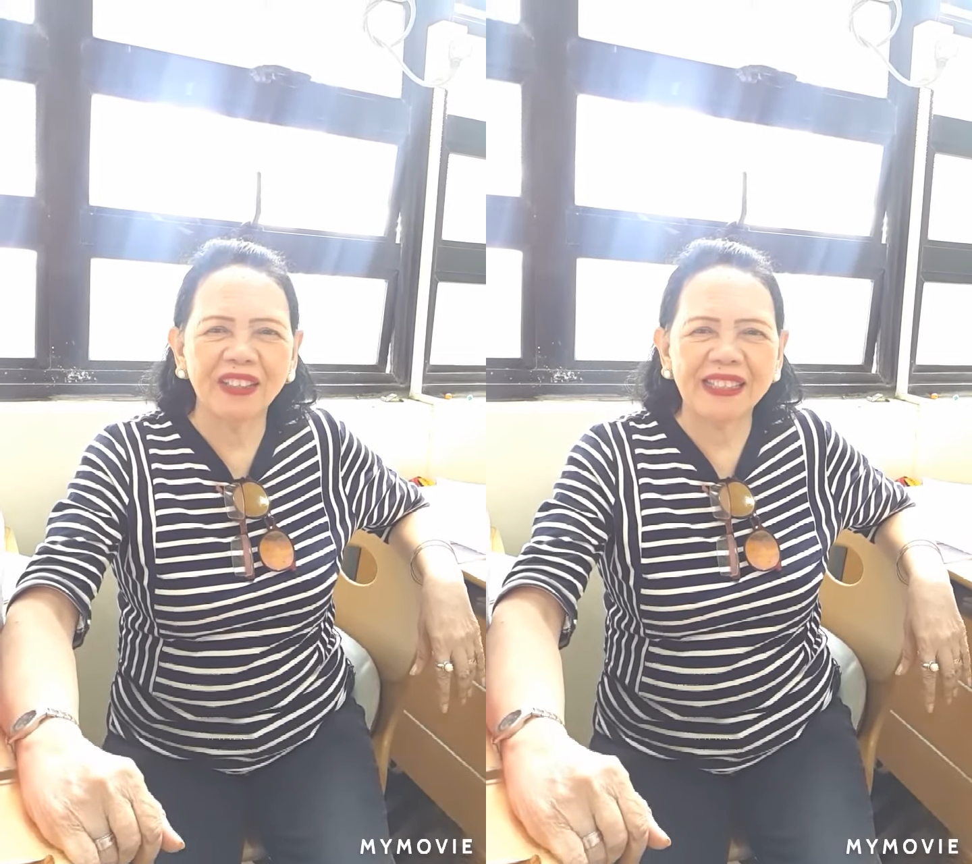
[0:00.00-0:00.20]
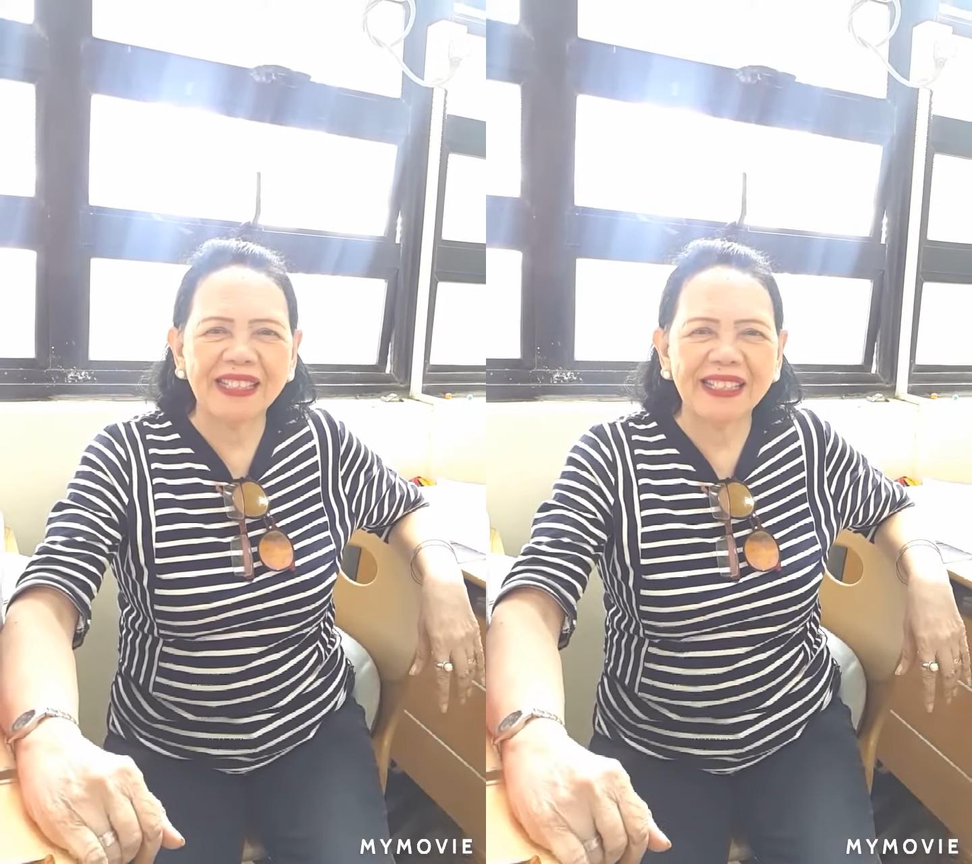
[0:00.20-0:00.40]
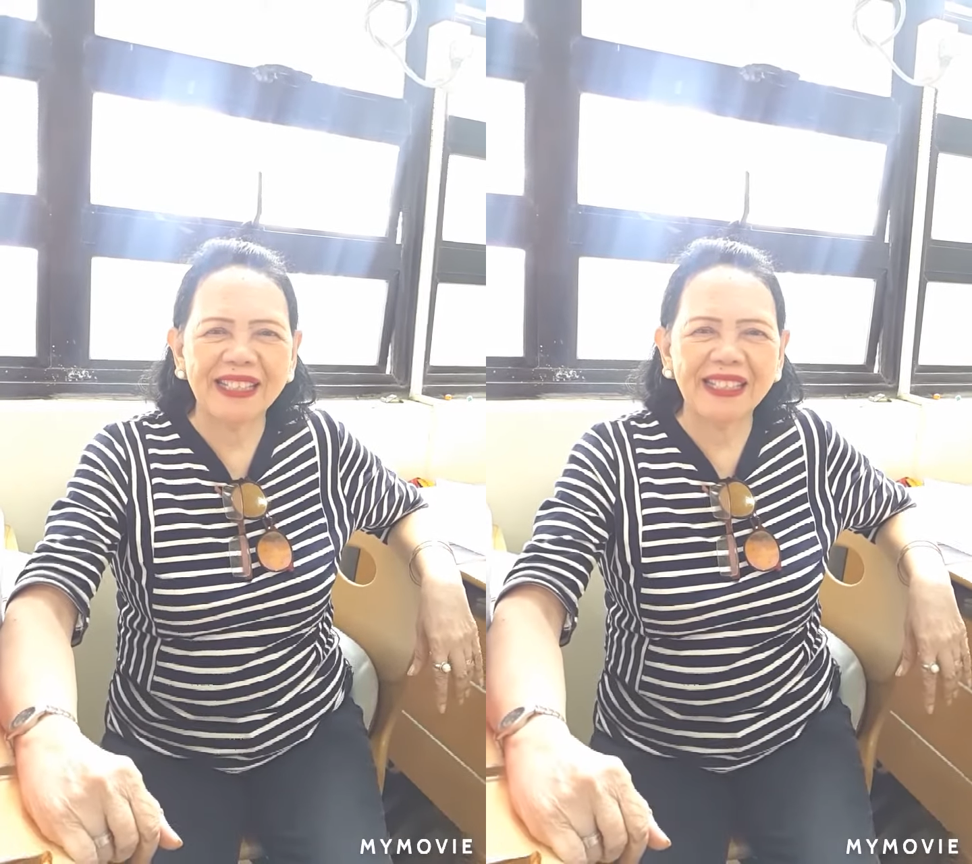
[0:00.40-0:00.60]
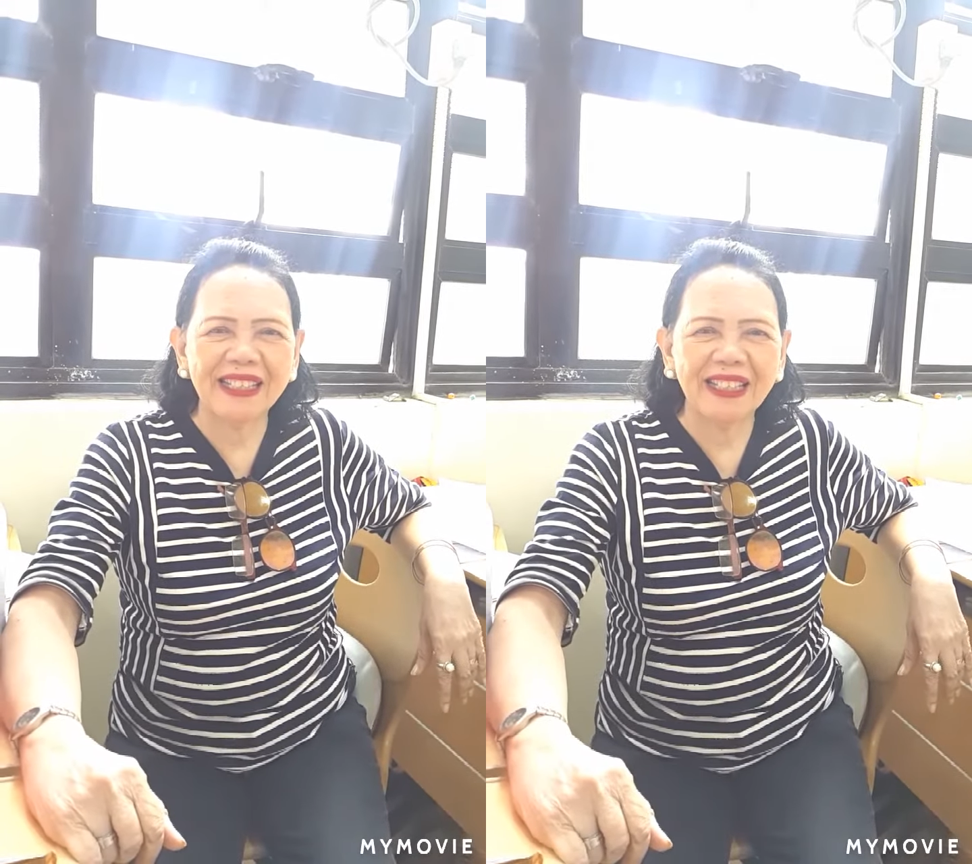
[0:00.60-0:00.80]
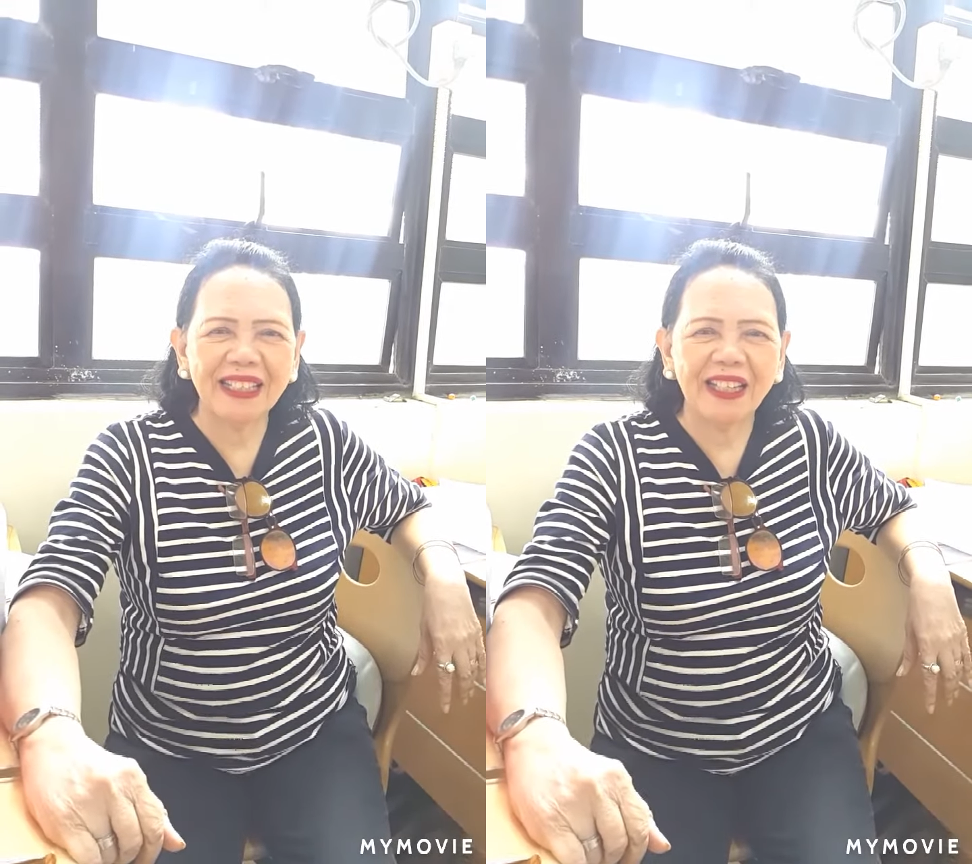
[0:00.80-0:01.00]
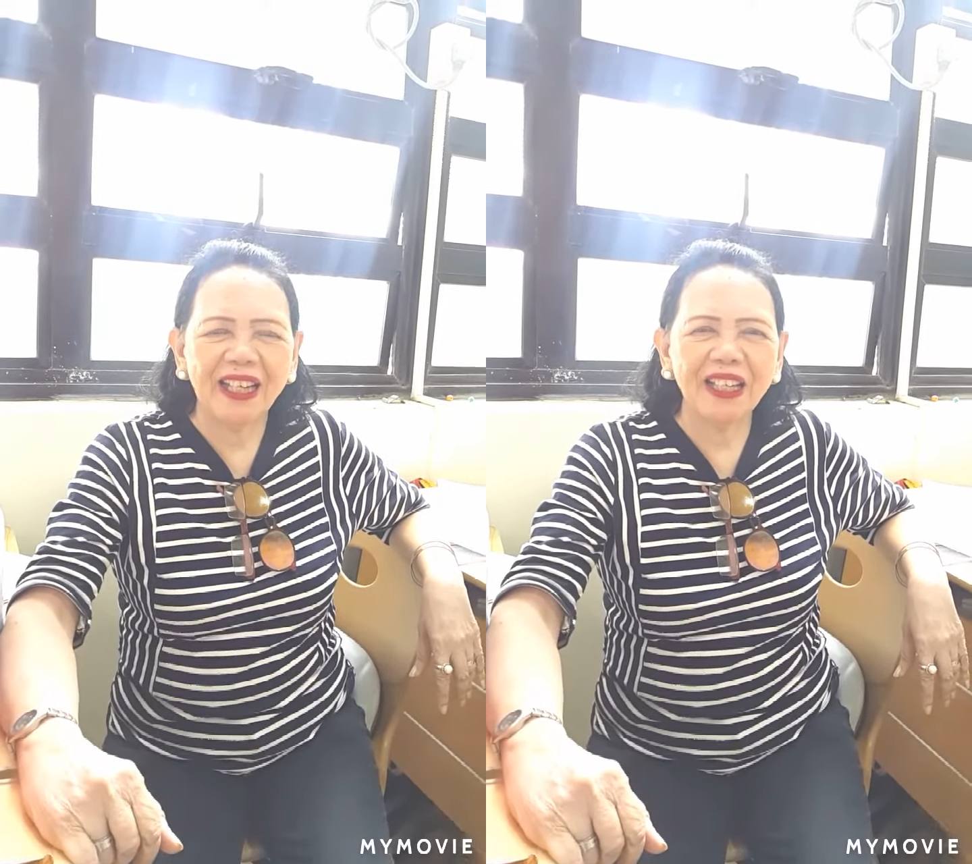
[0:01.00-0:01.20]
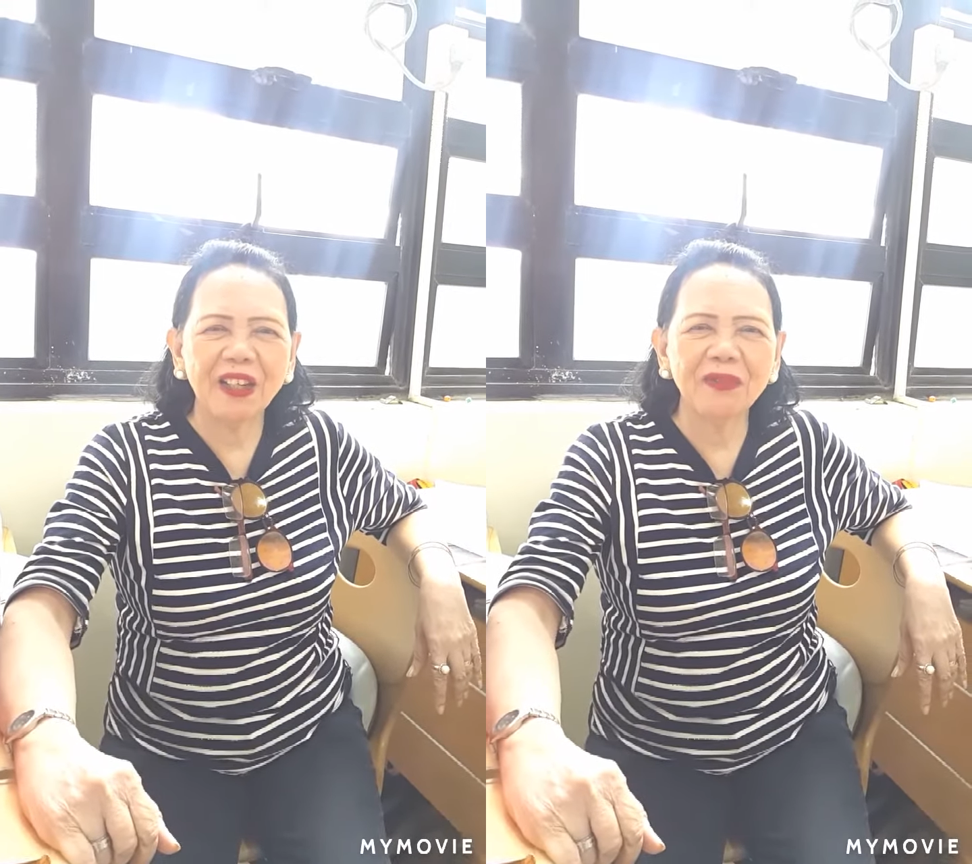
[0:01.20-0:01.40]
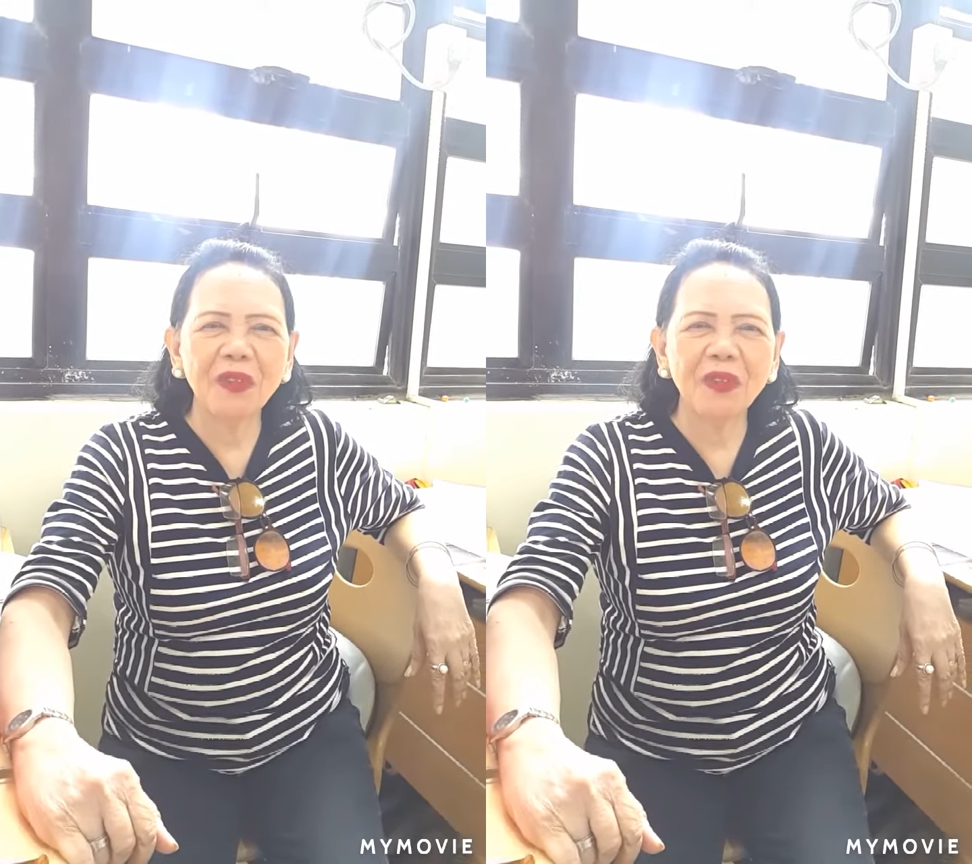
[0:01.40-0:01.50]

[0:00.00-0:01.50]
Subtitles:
arts. I